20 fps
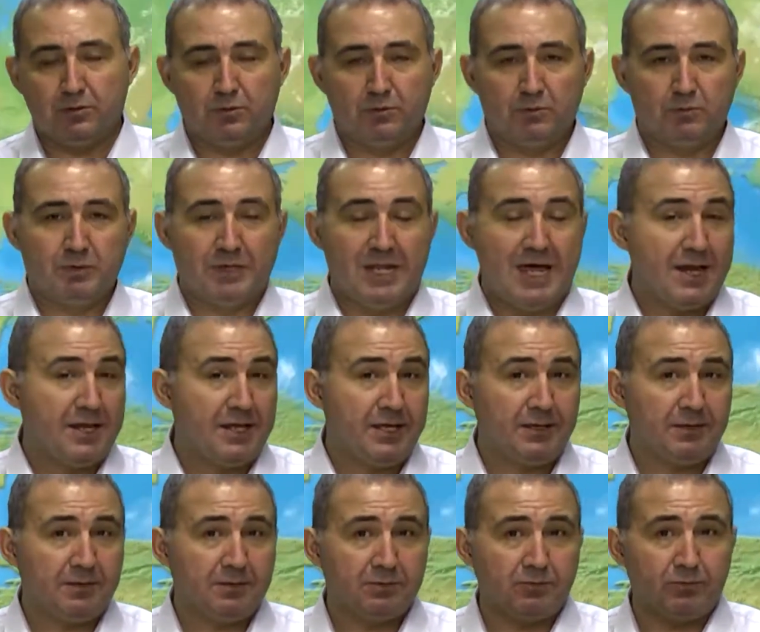
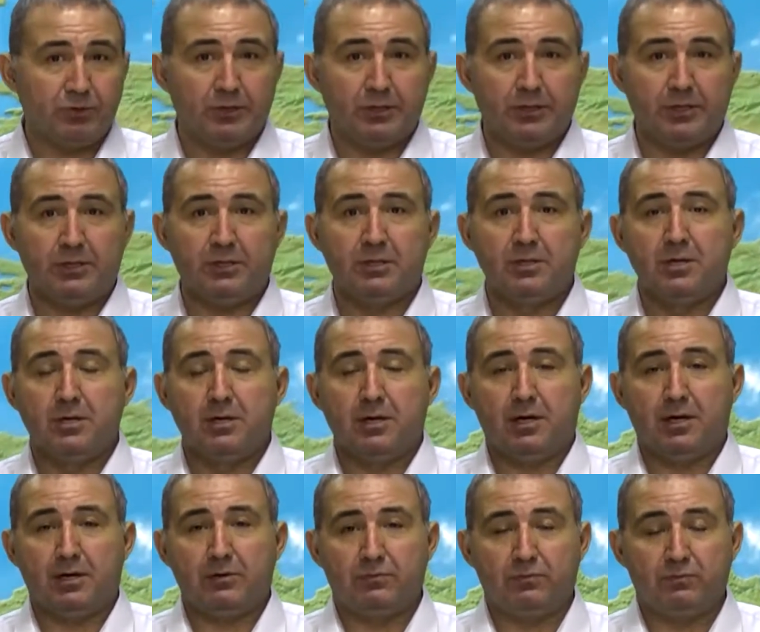planning, really.
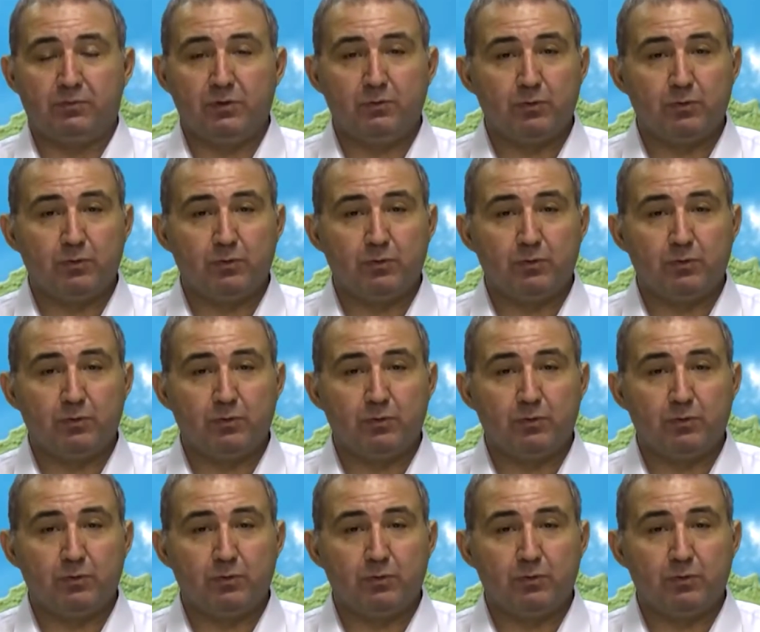We